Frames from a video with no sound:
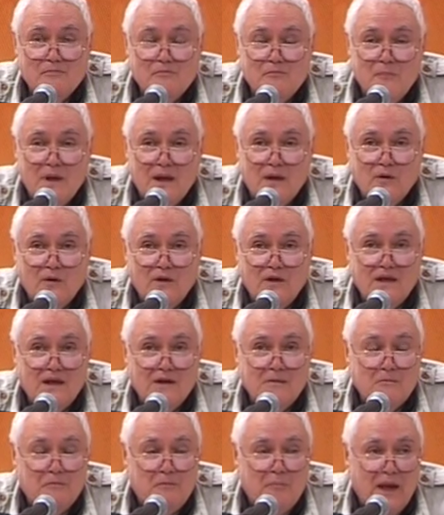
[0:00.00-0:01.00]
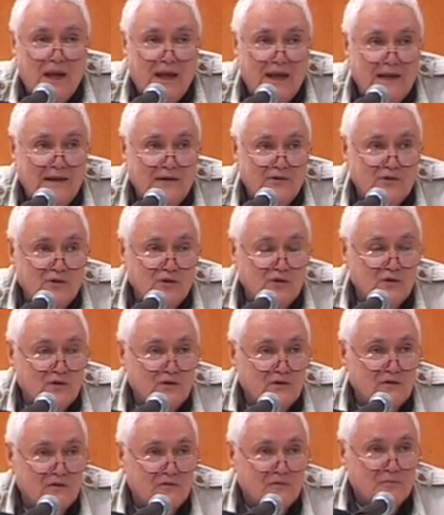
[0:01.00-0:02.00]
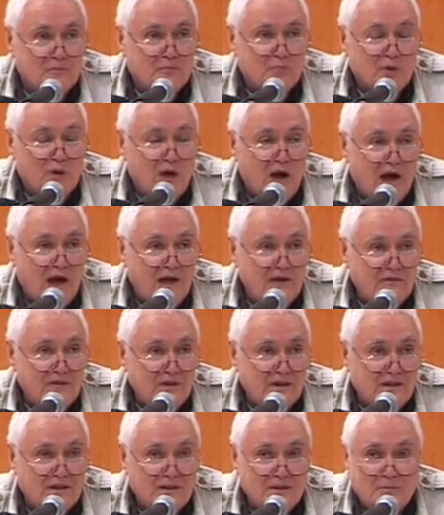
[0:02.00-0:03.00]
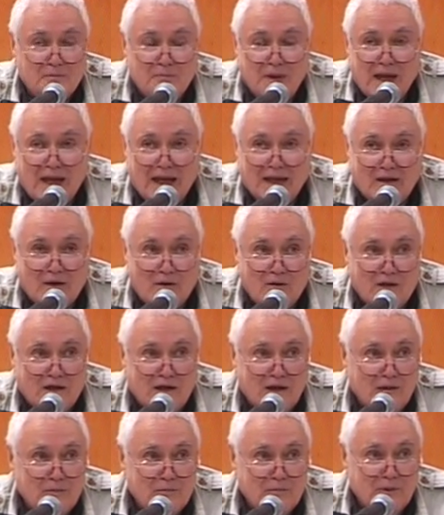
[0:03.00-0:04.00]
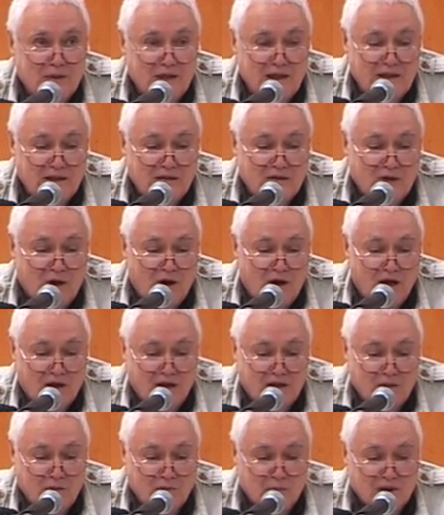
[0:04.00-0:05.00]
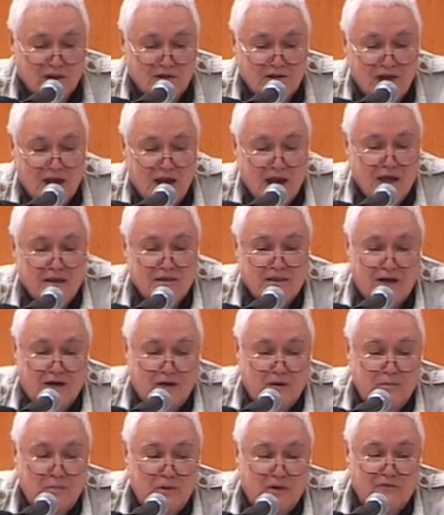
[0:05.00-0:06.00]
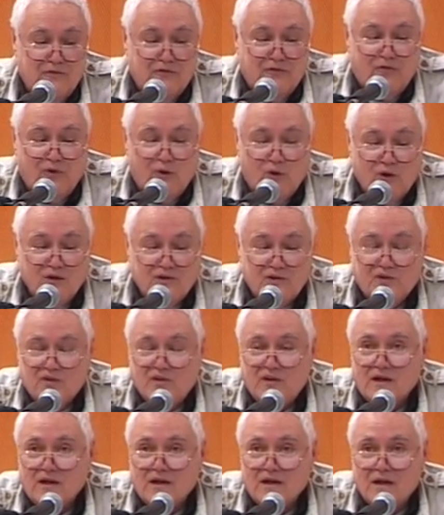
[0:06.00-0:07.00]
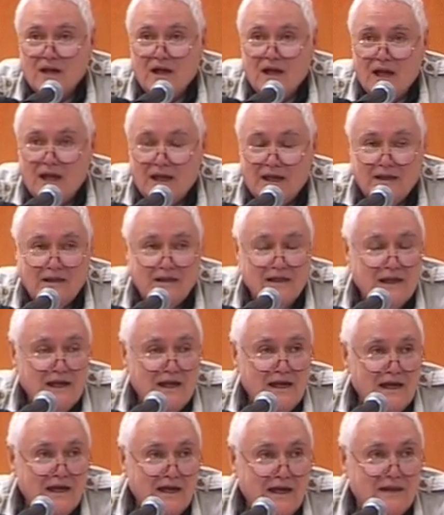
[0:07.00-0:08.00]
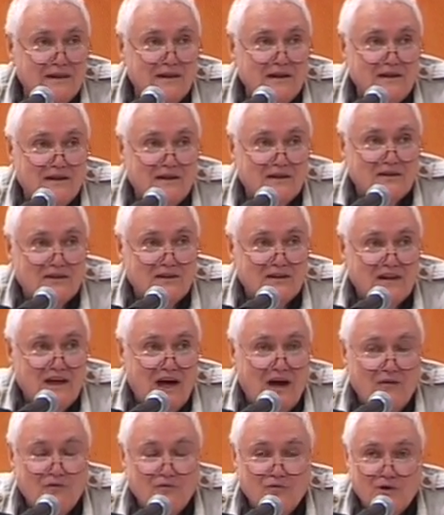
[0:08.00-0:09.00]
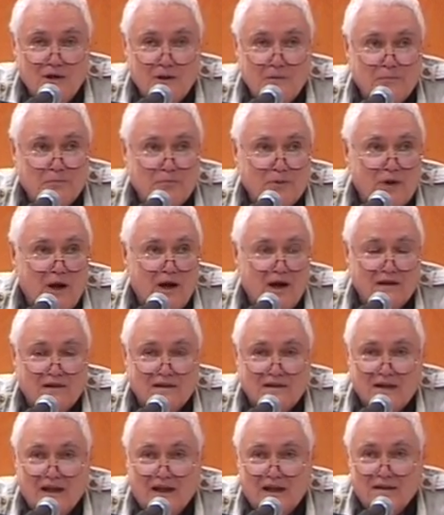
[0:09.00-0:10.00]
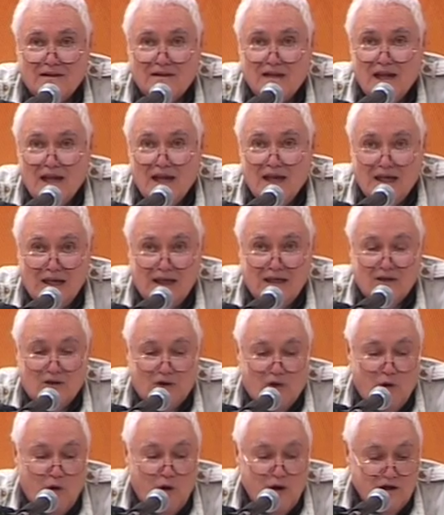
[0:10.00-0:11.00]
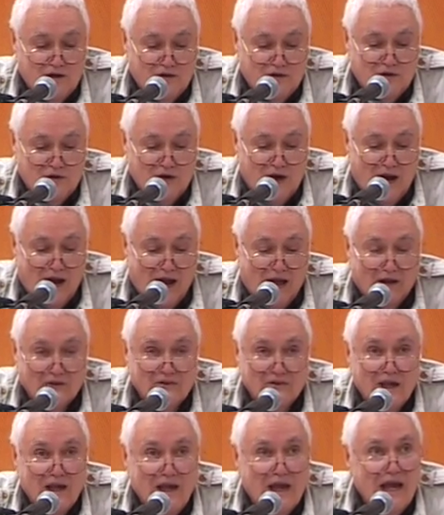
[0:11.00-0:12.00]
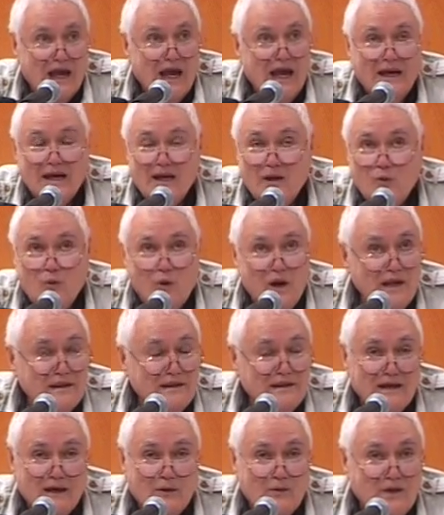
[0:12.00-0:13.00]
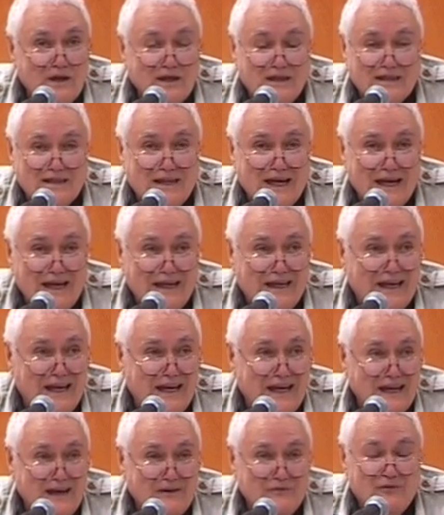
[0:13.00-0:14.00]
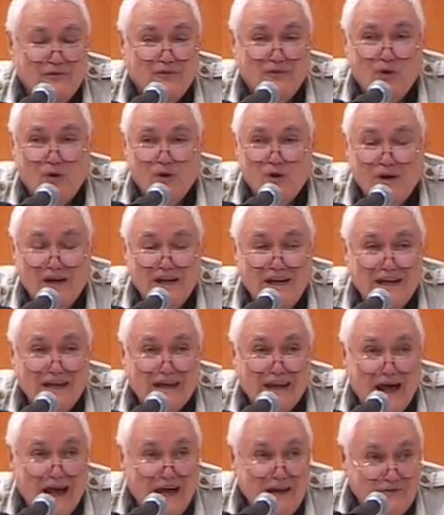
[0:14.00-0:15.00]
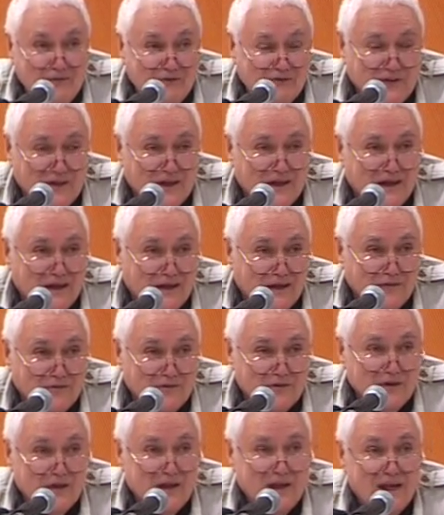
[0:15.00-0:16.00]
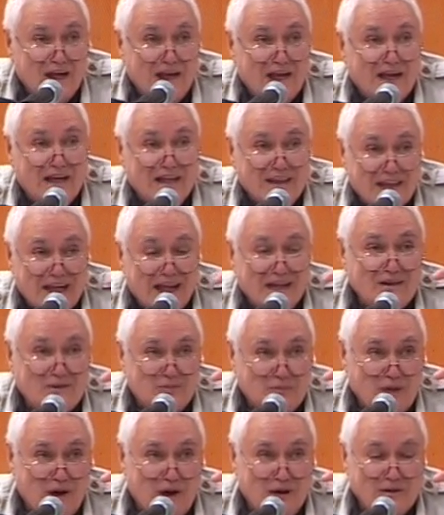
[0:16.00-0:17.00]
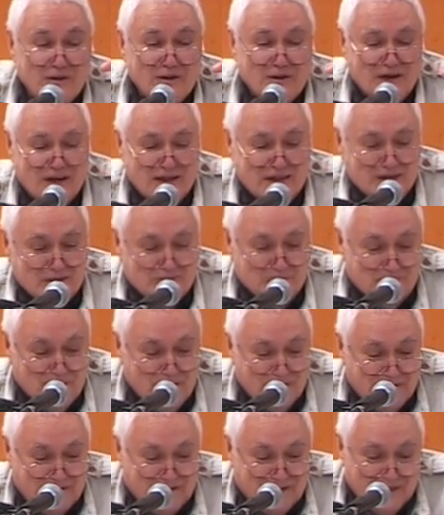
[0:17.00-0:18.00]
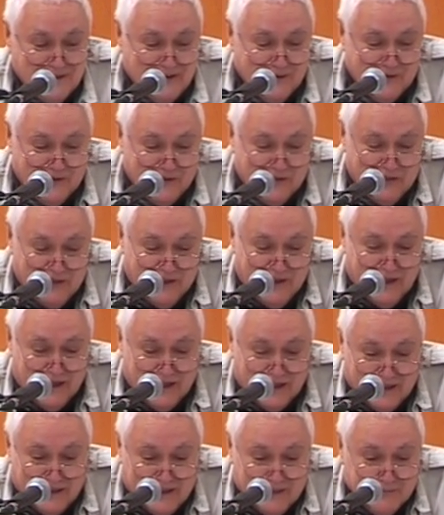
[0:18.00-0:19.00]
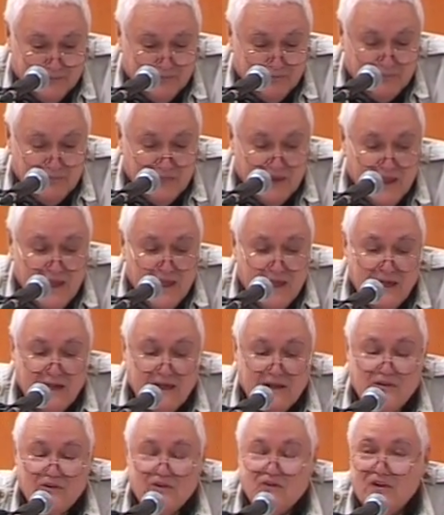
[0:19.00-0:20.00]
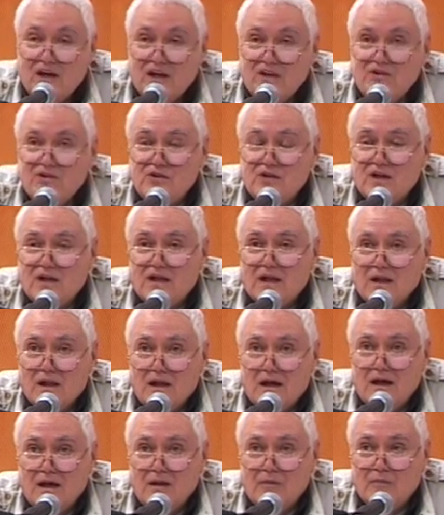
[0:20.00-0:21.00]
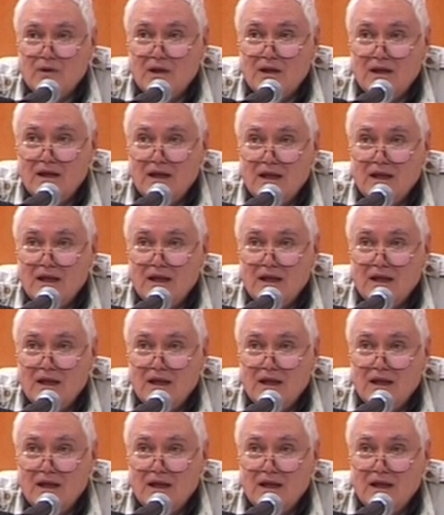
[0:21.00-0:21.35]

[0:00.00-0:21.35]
million pages of private tobacco company documents that had been forced to light in the discovery process in court trials. And he went there, it would have taken him 40 lifetimes. That's probably why the book's so thick. In such a climate